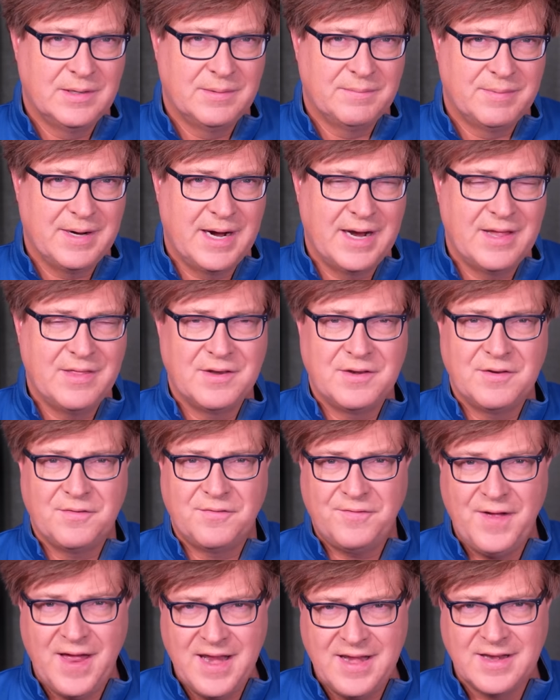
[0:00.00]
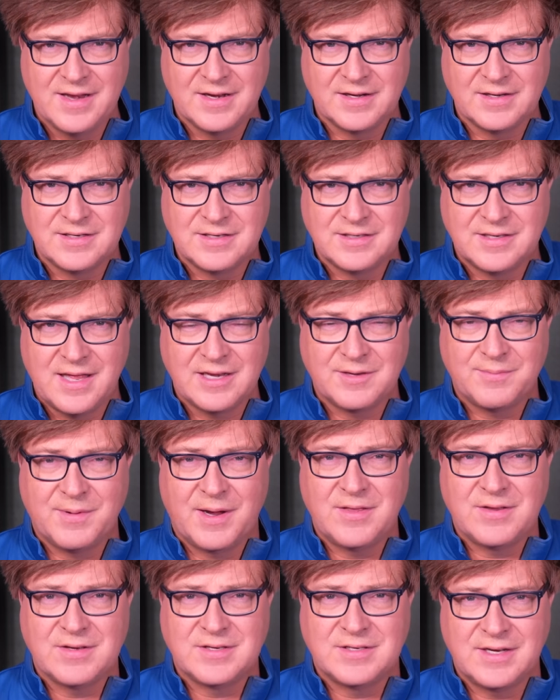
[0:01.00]
by the defendants, that's
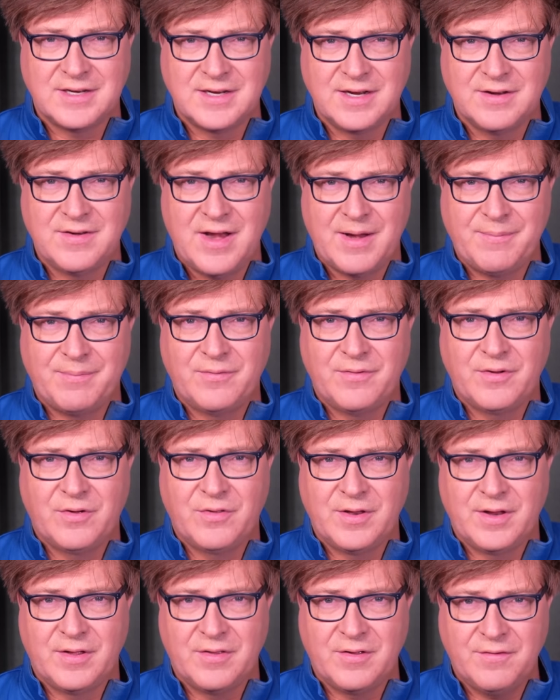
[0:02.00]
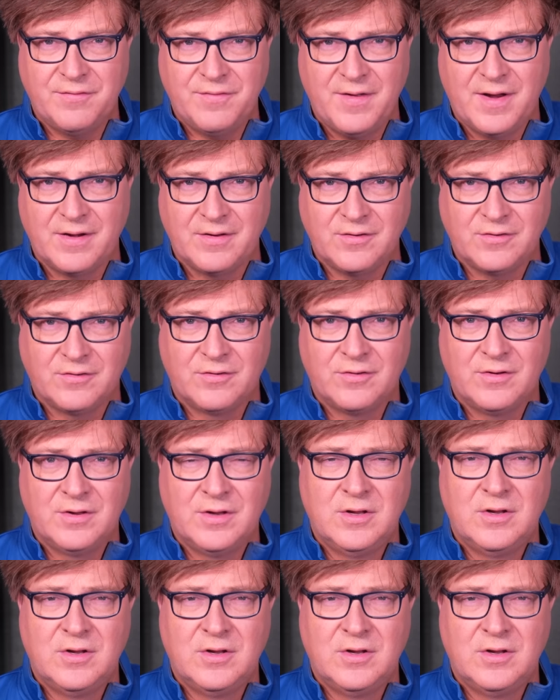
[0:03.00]
by the city of Naperville and the other defendants,